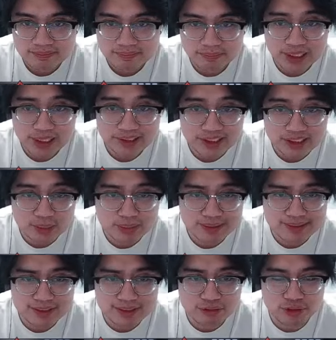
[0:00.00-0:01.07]
Beatrix
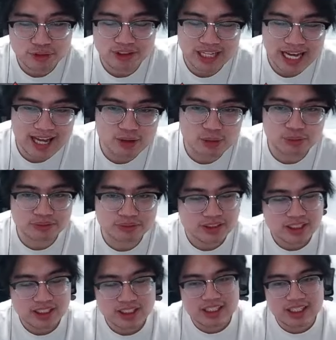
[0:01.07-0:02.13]
position 4. I don't
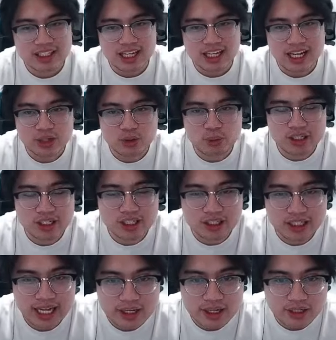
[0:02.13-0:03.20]
want
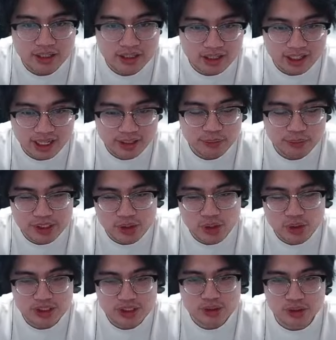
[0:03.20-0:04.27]
to
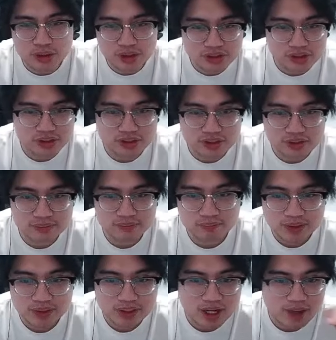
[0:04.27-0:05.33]
go into all the
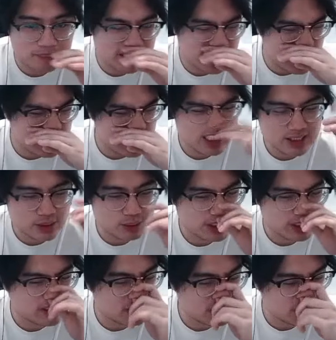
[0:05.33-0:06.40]
complications
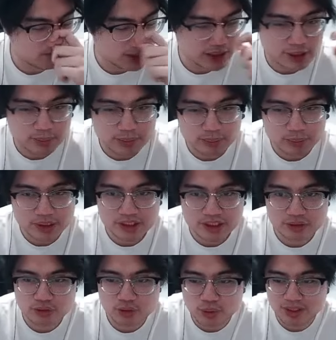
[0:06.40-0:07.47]
with marksman position
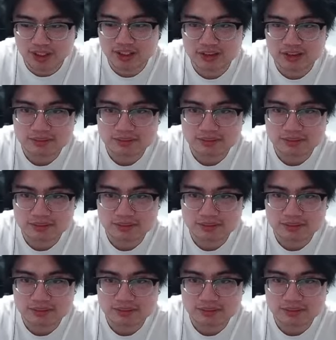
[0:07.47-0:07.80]
4.